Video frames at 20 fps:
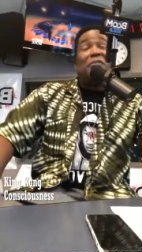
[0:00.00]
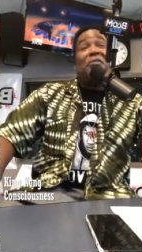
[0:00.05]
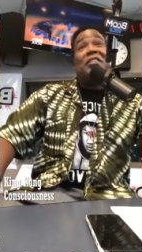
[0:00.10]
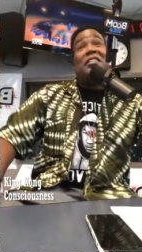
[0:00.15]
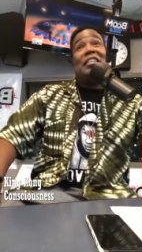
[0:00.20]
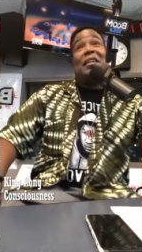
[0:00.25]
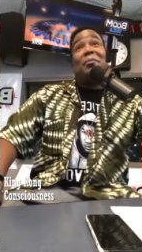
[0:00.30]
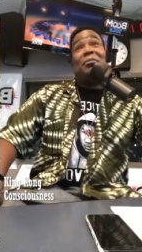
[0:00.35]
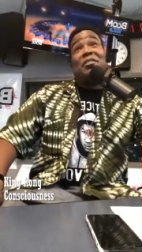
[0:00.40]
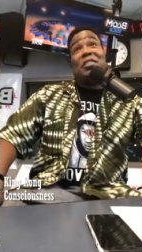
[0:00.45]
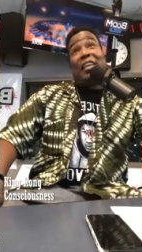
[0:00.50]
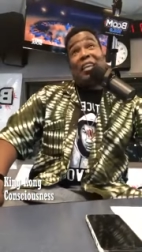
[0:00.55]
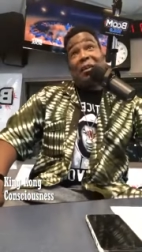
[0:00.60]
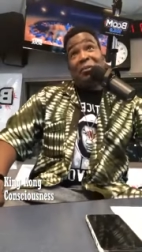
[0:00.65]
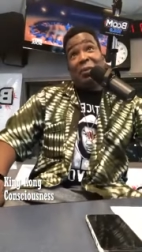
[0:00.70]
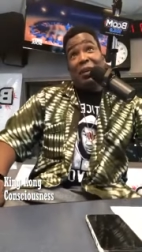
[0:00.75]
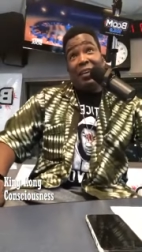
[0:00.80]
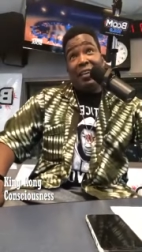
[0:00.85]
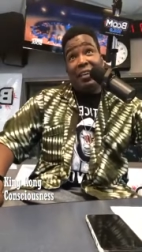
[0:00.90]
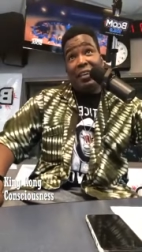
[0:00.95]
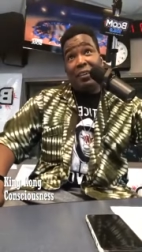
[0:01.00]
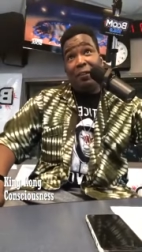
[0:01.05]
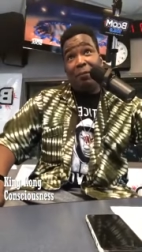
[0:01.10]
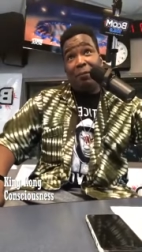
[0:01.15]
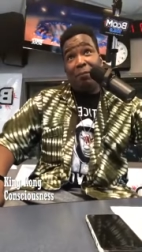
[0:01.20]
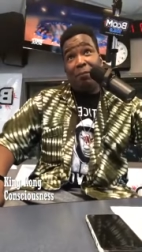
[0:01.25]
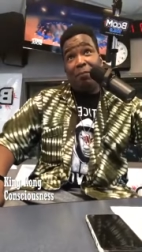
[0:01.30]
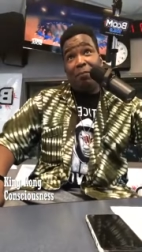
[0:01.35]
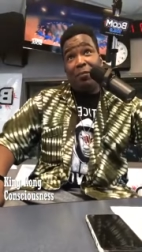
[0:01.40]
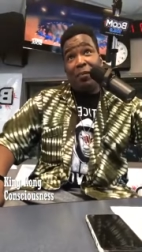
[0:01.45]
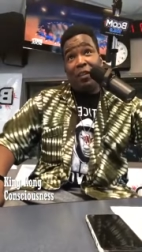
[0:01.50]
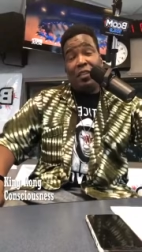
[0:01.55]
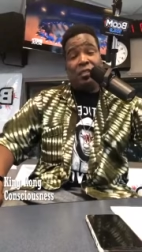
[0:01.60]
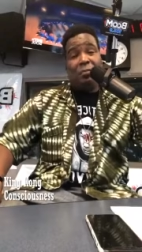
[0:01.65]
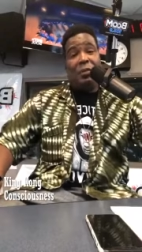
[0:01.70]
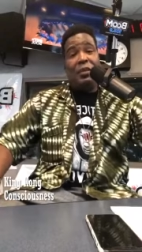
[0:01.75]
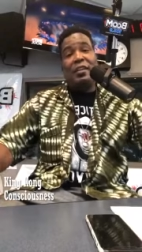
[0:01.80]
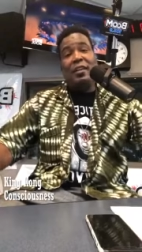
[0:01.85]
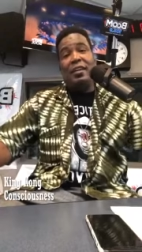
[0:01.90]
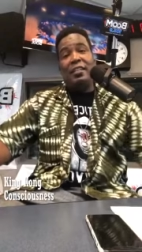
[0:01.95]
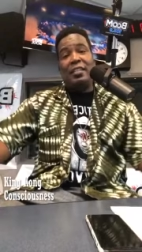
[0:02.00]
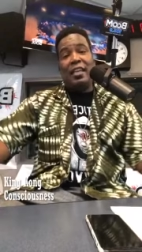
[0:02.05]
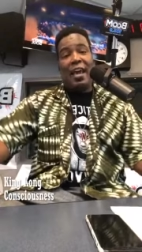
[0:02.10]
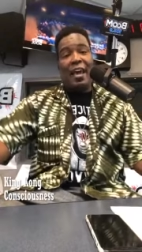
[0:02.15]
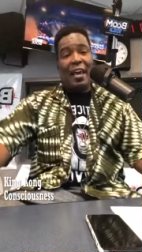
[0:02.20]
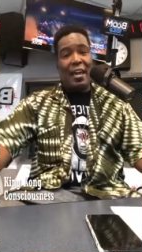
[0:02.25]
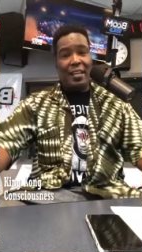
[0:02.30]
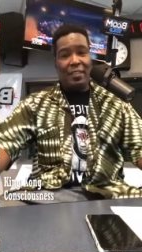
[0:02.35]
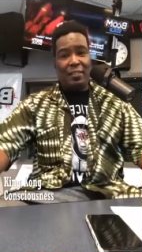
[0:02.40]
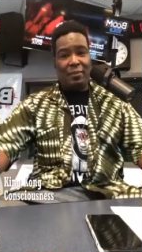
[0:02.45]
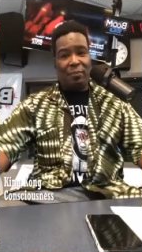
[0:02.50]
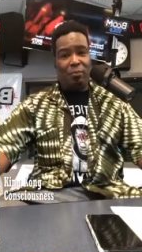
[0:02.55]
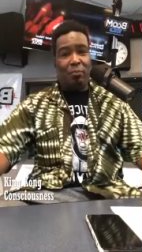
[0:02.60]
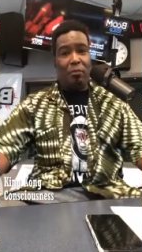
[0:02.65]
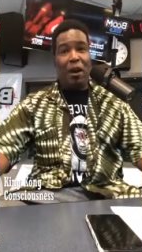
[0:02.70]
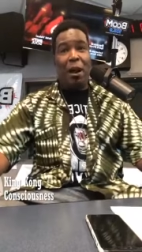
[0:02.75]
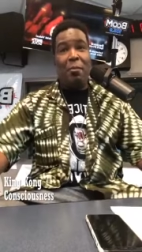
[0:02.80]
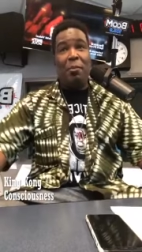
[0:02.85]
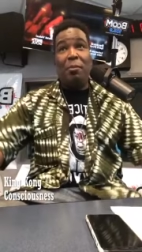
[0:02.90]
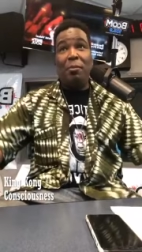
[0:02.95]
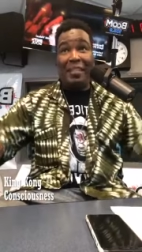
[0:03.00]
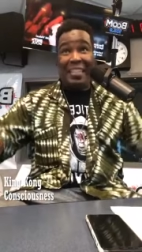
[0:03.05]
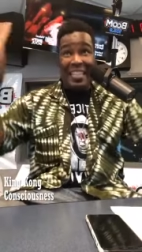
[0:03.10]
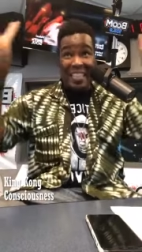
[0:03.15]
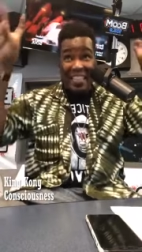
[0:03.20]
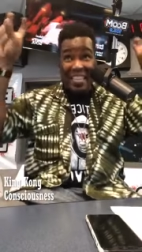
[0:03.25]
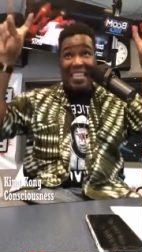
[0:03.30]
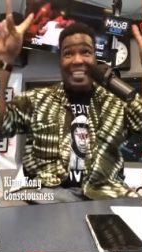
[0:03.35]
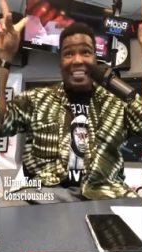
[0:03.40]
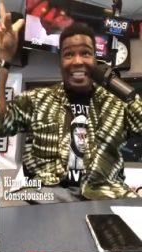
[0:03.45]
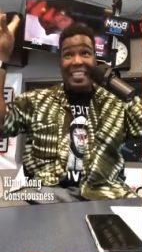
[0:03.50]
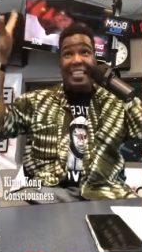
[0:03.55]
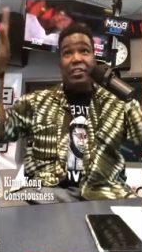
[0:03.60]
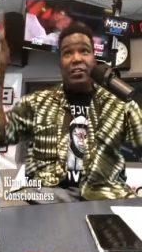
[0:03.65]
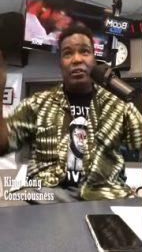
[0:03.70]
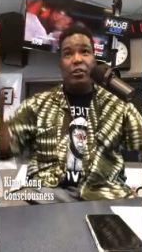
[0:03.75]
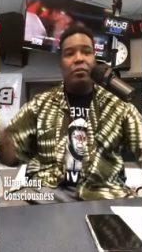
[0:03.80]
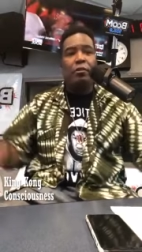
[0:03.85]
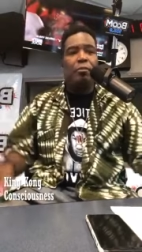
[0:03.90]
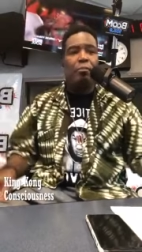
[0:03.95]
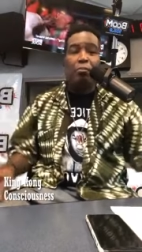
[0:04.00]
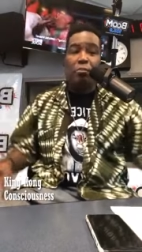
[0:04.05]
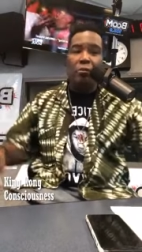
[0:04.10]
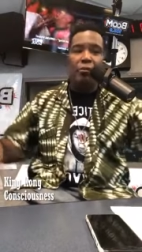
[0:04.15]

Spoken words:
The reason I'm shaking my head is because as probably the leader,